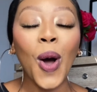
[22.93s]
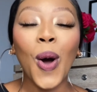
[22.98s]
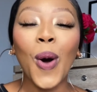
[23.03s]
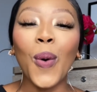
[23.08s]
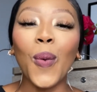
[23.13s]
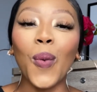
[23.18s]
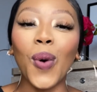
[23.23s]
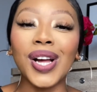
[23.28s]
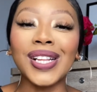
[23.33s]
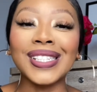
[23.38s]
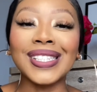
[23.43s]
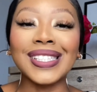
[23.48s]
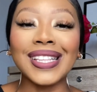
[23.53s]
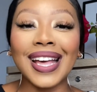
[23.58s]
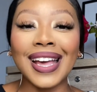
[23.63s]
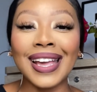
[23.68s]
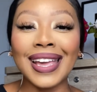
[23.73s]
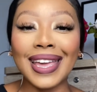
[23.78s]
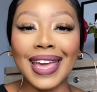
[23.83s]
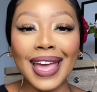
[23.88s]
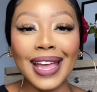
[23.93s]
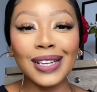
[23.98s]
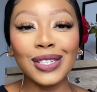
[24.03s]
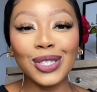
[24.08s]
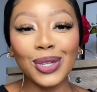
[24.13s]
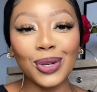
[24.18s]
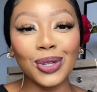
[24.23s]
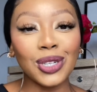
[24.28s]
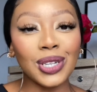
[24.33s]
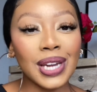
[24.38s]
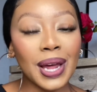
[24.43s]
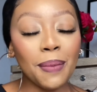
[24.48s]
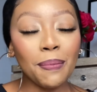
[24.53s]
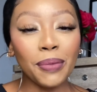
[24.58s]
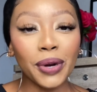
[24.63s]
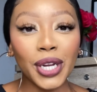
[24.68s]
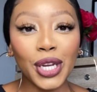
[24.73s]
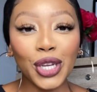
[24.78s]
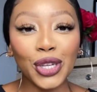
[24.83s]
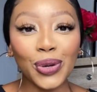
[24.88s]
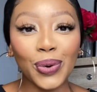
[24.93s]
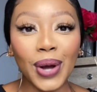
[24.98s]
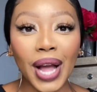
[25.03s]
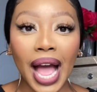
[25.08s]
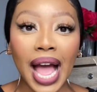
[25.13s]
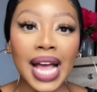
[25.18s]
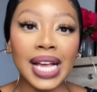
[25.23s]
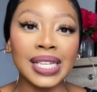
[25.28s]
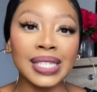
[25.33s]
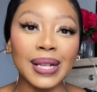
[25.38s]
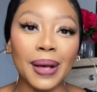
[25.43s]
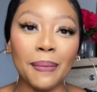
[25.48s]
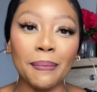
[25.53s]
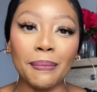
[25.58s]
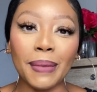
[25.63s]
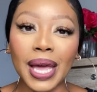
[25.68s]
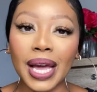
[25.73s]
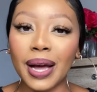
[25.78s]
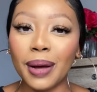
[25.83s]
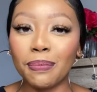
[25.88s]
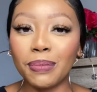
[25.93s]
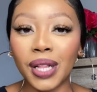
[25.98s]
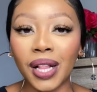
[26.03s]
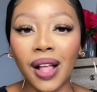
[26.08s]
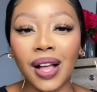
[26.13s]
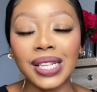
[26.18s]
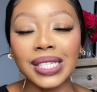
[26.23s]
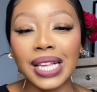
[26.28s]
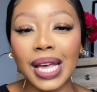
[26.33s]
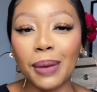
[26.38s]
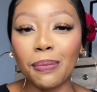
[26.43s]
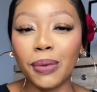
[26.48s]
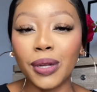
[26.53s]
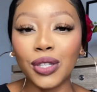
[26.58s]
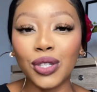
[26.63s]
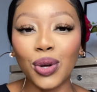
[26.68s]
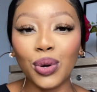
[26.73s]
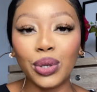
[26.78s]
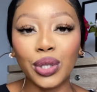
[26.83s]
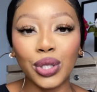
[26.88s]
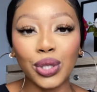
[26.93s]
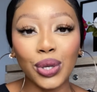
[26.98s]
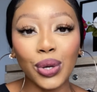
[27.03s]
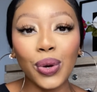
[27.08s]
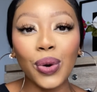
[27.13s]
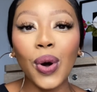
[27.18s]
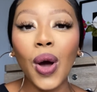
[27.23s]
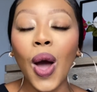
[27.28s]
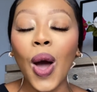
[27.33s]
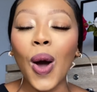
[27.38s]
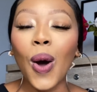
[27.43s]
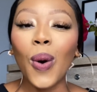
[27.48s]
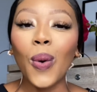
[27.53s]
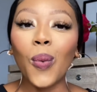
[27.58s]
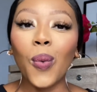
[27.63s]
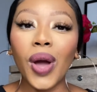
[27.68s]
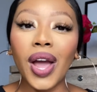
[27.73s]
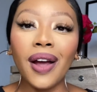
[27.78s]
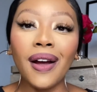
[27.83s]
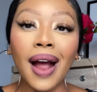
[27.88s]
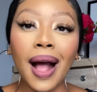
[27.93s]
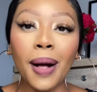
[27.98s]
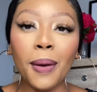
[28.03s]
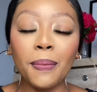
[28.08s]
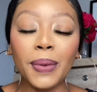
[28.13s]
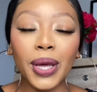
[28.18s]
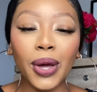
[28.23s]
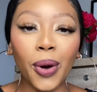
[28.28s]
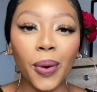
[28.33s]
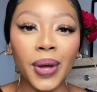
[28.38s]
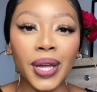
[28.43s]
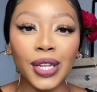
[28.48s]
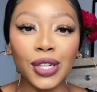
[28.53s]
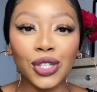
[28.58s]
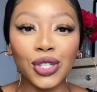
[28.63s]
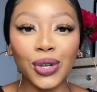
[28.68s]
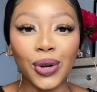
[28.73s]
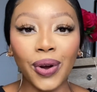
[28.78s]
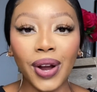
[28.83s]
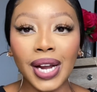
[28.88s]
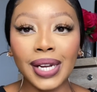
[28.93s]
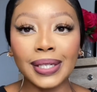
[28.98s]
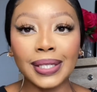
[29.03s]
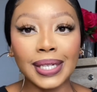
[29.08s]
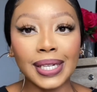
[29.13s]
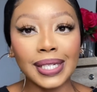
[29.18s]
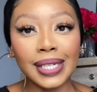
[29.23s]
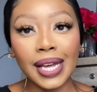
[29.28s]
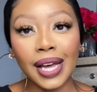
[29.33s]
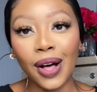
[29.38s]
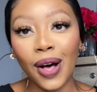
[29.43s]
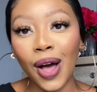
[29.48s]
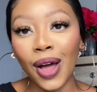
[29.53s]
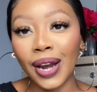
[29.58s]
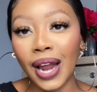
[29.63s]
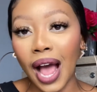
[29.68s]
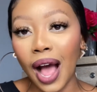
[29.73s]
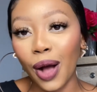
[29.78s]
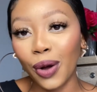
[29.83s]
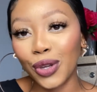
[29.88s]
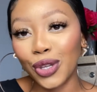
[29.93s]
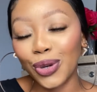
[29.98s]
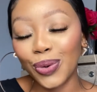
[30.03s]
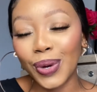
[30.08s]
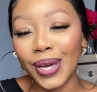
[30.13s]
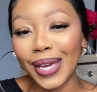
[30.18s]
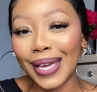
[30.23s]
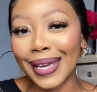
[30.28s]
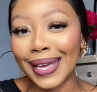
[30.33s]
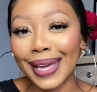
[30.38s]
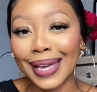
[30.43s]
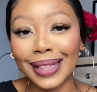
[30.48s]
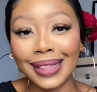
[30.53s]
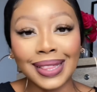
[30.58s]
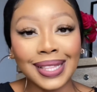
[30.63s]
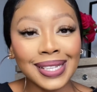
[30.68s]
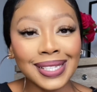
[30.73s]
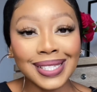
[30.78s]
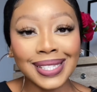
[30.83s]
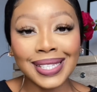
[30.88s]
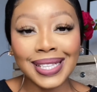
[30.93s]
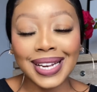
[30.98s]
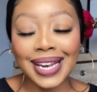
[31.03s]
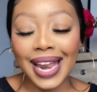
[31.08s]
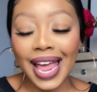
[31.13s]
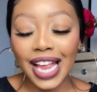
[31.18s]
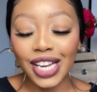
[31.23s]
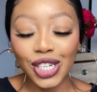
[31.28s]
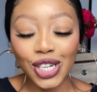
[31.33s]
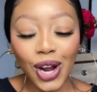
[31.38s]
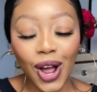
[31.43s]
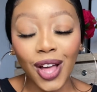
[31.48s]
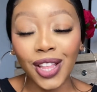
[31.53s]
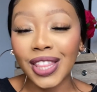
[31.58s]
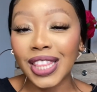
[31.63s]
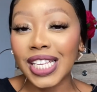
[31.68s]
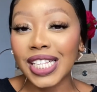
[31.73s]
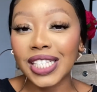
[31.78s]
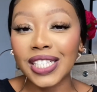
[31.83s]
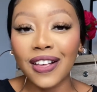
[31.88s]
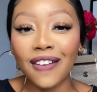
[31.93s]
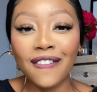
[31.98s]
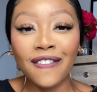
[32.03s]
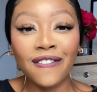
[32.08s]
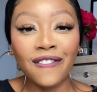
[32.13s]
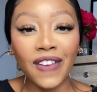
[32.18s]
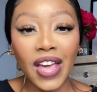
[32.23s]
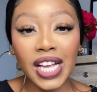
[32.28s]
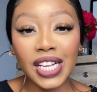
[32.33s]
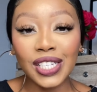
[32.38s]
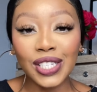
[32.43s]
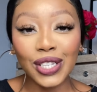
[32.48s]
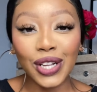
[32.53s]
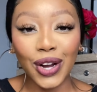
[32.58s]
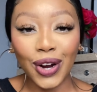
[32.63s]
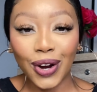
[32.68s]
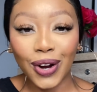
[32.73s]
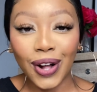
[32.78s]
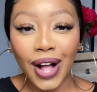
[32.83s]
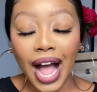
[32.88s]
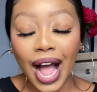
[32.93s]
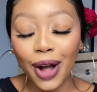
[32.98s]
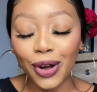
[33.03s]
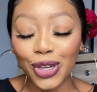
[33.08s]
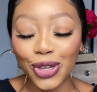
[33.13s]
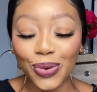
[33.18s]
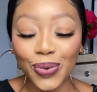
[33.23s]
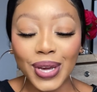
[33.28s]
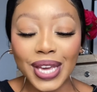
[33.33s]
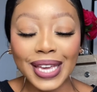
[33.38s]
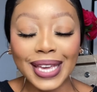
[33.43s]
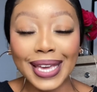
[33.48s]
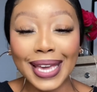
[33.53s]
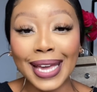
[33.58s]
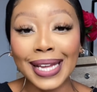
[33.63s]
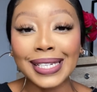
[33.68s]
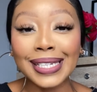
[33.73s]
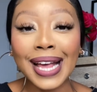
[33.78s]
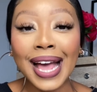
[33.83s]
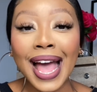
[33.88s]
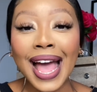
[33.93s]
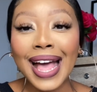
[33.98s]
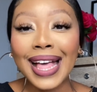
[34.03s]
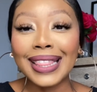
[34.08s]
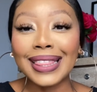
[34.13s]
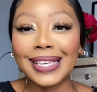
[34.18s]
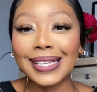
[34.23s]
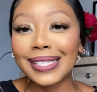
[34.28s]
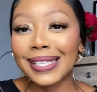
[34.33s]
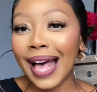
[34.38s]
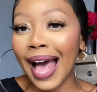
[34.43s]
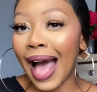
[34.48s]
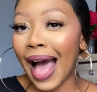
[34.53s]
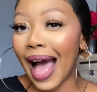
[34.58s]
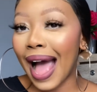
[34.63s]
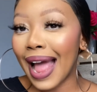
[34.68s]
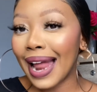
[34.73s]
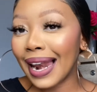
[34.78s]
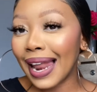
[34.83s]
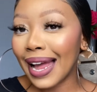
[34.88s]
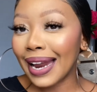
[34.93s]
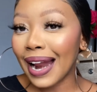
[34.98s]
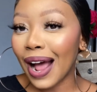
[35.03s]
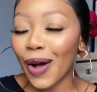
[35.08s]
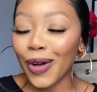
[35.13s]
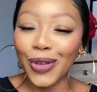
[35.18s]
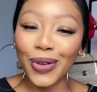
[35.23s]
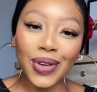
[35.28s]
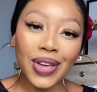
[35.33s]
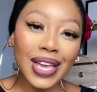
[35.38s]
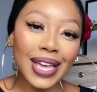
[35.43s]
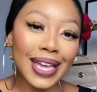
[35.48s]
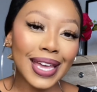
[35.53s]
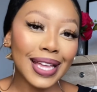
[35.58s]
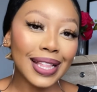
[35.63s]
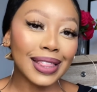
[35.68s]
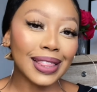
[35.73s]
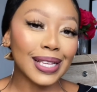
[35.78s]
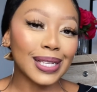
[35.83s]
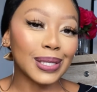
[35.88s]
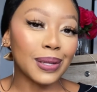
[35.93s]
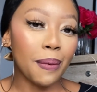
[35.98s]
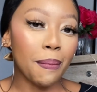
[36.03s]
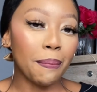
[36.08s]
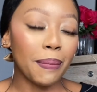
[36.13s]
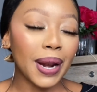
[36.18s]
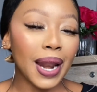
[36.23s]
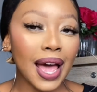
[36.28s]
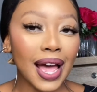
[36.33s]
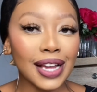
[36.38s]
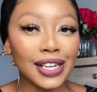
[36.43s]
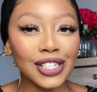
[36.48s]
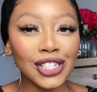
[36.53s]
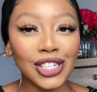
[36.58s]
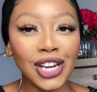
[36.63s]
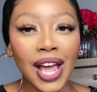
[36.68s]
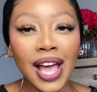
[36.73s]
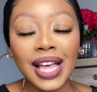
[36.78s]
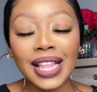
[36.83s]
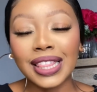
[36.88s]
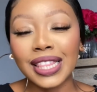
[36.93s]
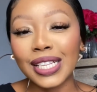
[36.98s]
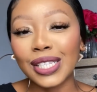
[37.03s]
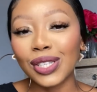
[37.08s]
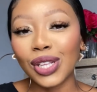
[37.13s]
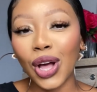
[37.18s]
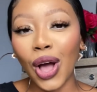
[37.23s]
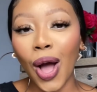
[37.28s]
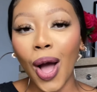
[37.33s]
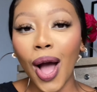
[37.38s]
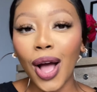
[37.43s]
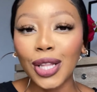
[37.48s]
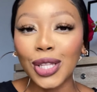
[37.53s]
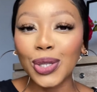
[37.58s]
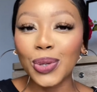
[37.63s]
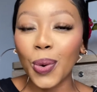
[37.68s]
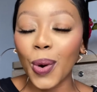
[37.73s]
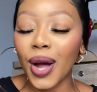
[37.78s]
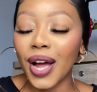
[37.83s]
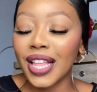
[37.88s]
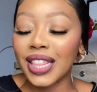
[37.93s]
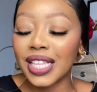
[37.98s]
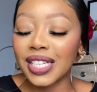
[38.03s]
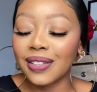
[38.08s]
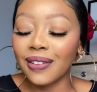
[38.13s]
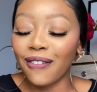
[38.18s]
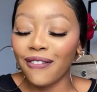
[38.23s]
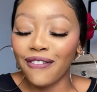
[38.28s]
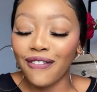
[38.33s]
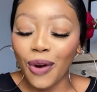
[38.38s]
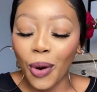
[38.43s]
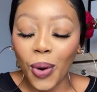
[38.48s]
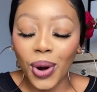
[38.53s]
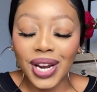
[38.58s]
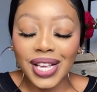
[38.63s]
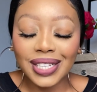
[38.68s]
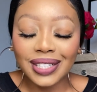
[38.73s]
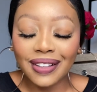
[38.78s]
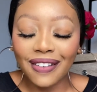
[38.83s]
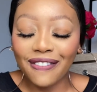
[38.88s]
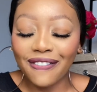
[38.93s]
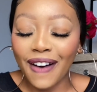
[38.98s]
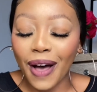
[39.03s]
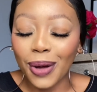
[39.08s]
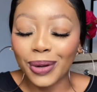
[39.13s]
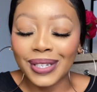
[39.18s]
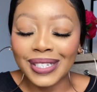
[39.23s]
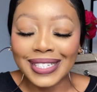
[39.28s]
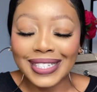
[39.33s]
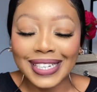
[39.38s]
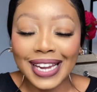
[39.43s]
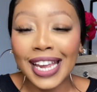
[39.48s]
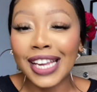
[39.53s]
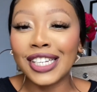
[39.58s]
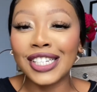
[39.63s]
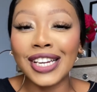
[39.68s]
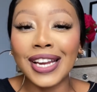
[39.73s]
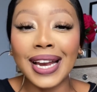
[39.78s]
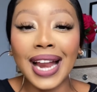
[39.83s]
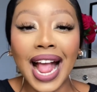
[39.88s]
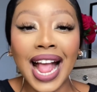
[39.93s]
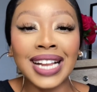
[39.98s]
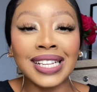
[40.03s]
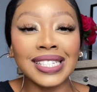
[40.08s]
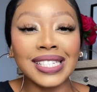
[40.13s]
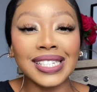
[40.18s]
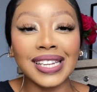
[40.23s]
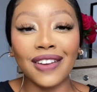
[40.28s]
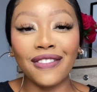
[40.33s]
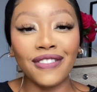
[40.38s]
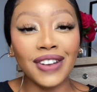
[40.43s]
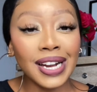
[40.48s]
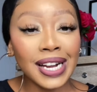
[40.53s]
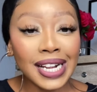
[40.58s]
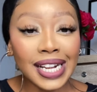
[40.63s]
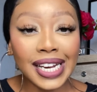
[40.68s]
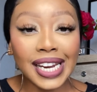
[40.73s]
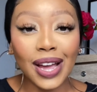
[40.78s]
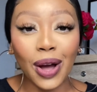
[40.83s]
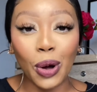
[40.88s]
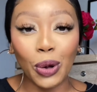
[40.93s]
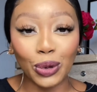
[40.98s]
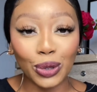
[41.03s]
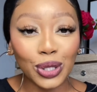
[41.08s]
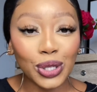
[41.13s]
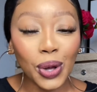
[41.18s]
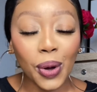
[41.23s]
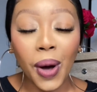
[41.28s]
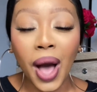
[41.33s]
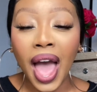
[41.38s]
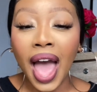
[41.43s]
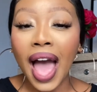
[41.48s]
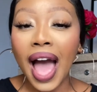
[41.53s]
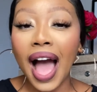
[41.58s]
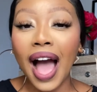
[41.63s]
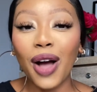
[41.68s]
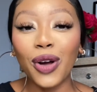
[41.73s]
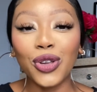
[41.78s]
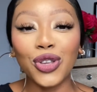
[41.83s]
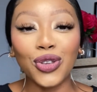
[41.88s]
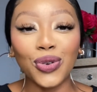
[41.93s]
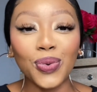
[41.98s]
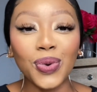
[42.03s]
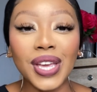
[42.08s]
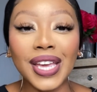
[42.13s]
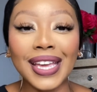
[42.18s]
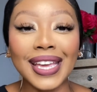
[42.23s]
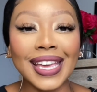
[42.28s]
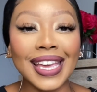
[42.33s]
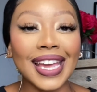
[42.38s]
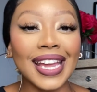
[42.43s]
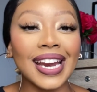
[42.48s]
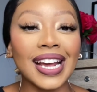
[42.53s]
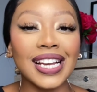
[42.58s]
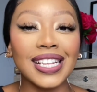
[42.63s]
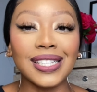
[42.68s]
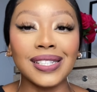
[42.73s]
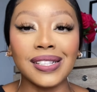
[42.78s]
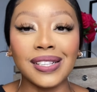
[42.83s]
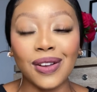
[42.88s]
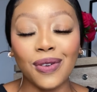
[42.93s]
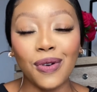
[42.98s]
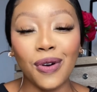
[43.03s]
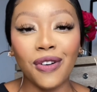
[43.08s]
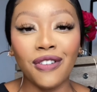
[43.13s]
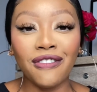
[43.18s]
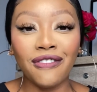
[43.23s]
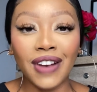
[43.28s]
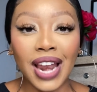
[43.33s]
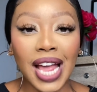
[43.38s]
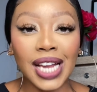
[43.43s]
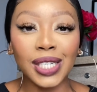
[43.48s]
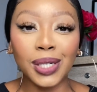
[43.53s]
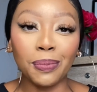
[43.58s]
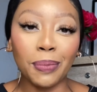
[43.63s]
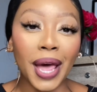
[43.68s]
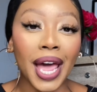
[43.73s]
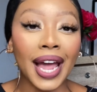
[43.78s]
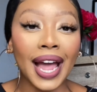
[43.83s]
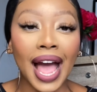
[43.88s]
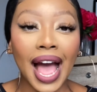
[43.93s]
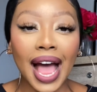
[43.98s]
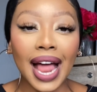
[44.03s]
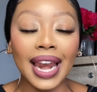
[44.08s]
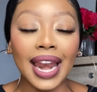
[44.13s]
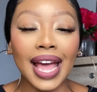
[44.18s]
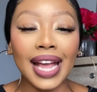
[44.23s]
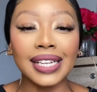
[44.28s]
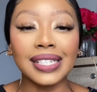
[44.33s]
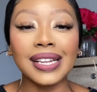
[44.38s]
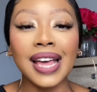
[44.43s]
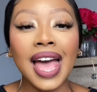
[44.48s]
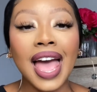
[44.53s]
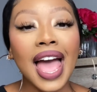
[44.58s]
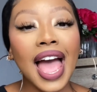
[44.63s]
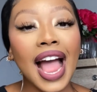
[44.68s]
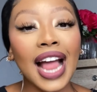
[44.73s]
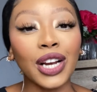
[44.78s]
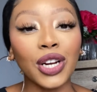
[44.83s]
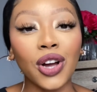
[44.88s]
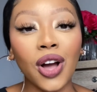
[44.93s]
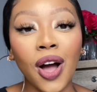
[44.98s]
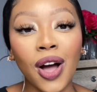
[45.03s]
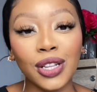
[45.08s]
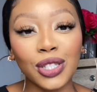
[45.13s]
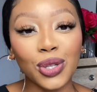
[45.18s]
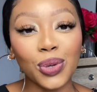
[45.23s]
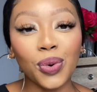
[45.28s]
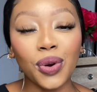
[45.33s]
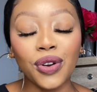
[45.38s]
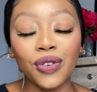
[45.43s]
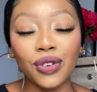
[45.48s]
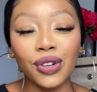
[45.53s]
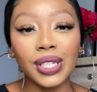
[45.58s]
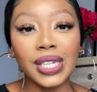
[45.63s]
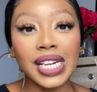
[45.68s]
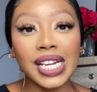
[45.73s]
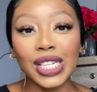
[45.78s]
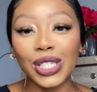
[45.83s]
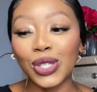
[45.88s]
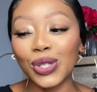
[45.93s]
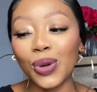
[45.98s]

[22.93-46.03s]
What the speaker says: once again. So today I'm bringing you guys a makeup class episode 2, where I'll be going into great detail on how you can get the snatch on this face, girl, how you can get this highlight, how you can get this blush, this contour, this flawless foundation, and definitely also how you can get a zero flashback highlight and contour routine.